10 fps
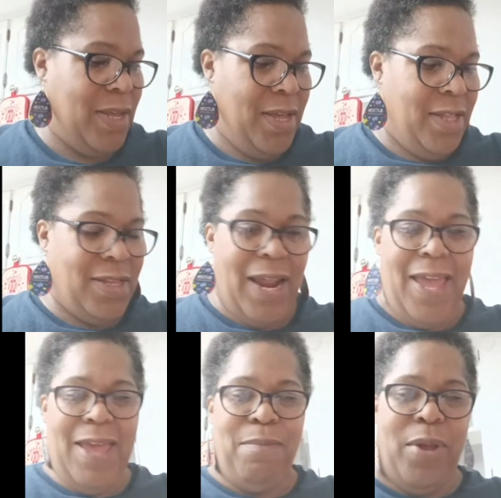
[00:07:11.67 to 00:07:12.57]
that I
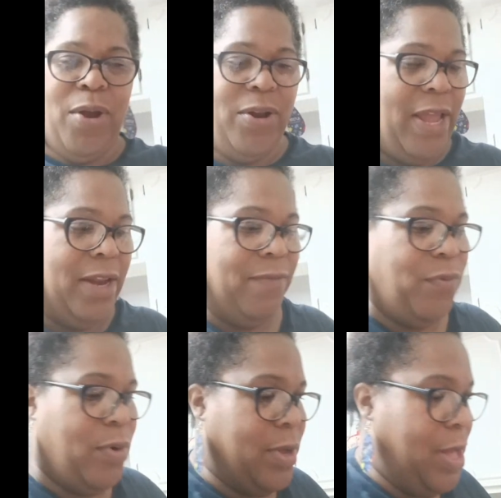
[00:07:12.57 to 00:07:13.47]
had marinated for
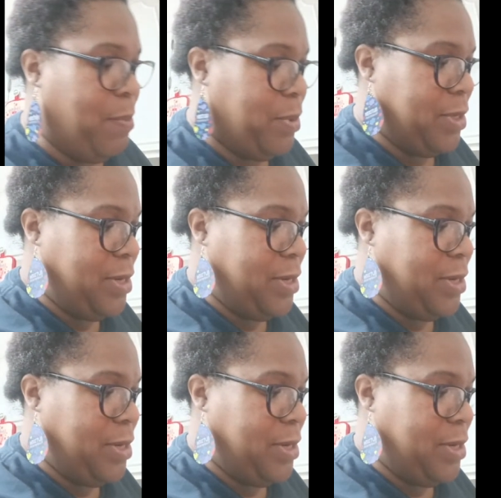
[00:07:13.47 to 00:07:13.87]
a couple of